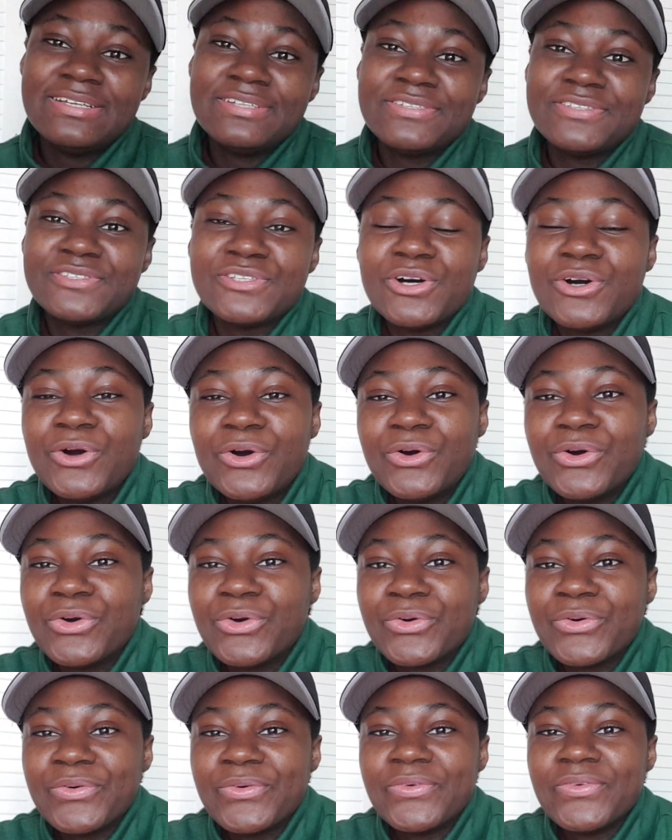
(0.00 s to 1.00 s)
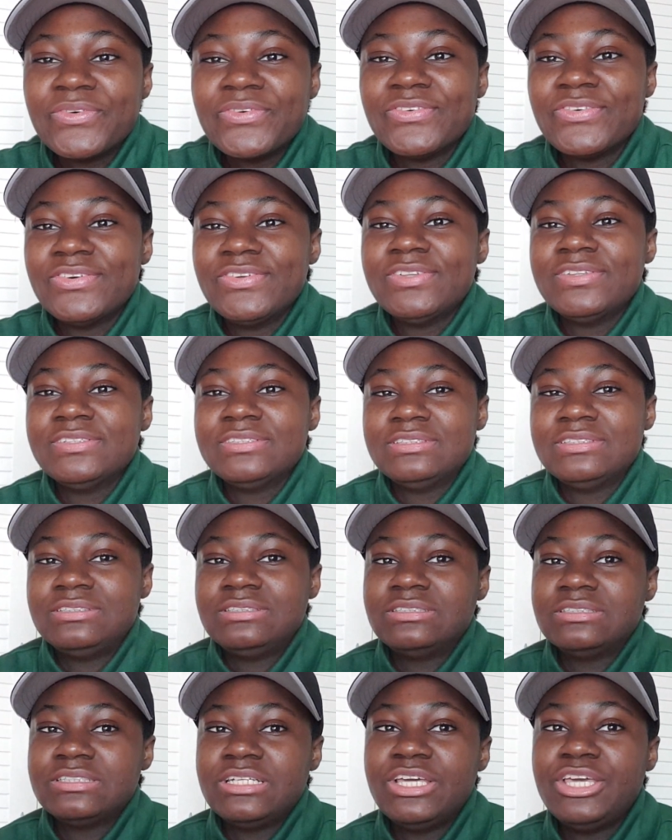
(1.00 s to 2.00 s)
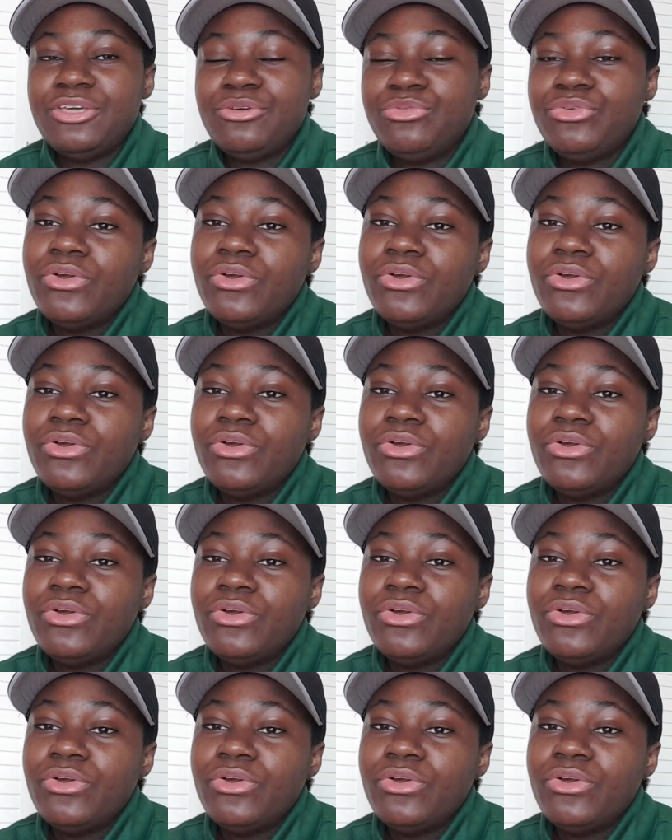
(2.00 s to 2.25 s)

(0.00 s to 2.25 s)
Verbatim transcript: So, if